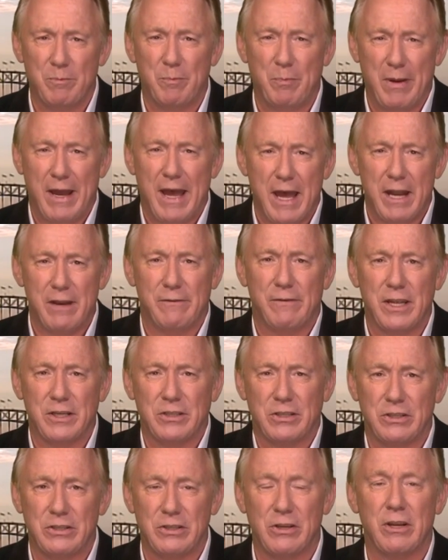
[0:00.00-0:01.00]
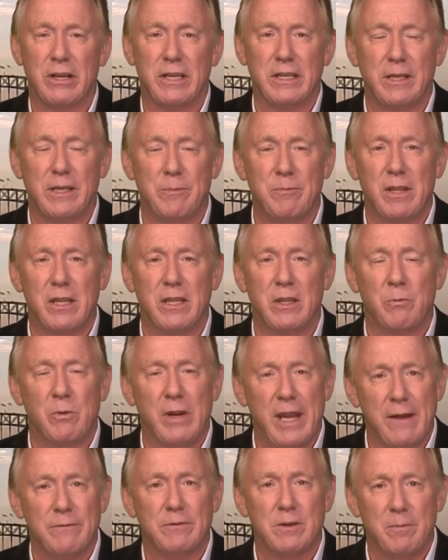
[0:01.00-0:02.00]
part of our society, something that we
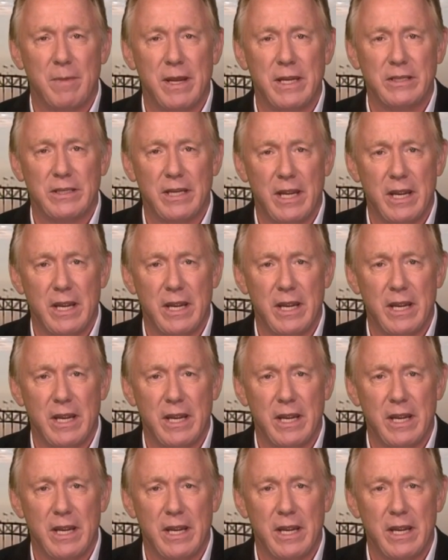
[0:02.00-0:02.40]
have to maintain.